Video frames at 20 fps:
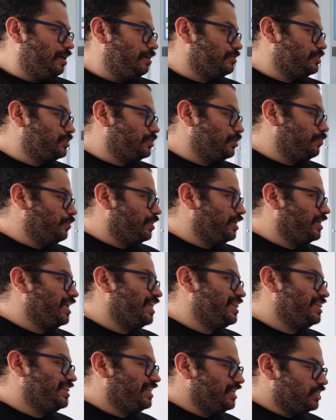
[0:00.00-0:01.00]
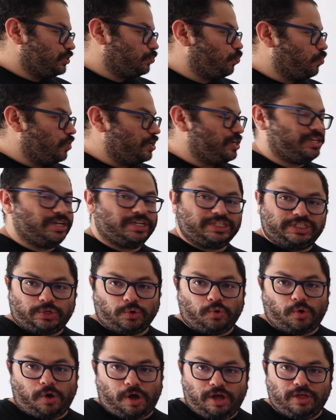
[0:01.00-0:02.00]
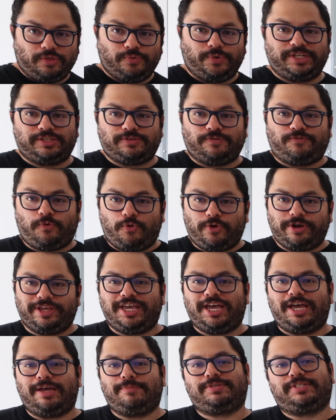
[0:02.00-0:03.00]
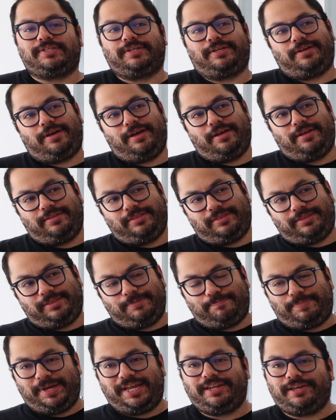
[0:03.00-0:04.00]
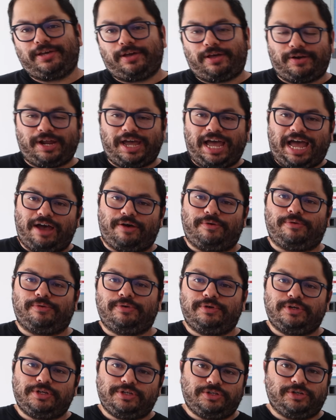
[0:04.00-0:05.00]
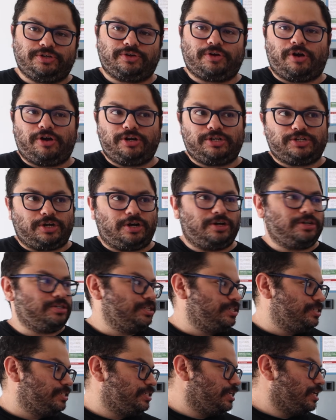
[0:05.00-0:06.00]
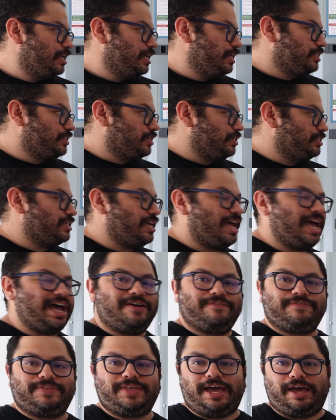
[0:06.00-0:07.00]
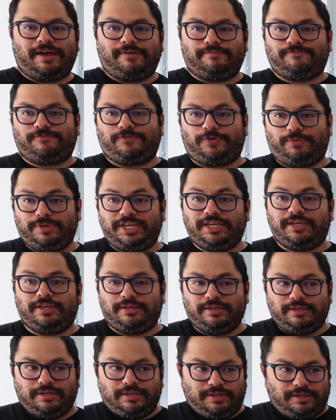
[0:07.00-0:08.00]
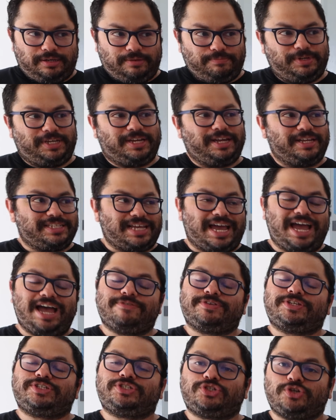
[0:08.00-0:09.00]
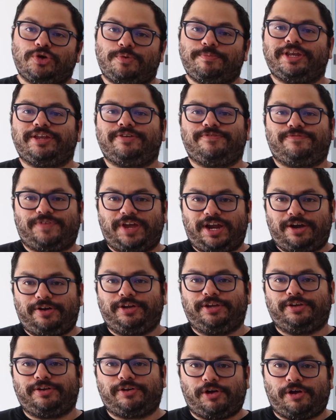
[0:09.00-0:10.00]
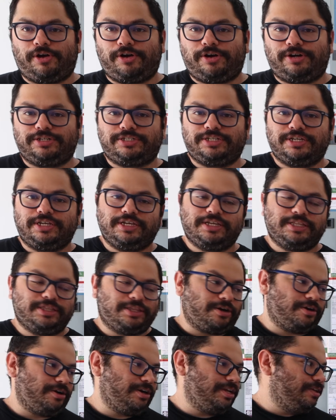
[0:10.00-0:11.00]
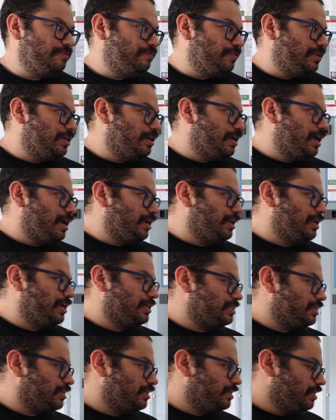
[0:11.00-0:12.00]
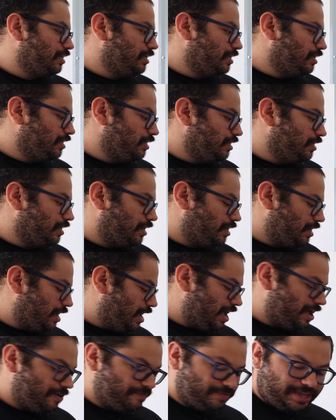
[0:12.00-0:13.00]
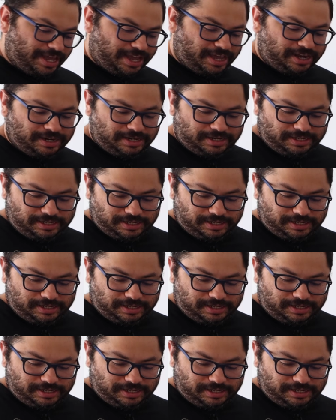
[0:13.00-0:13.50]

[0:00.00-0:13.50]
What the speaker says: So again, this one does go all the way to 40 amps, depending on how your car charges. It's good to have that. For me, because I have so many varying cars that are EV, I'd like to have that.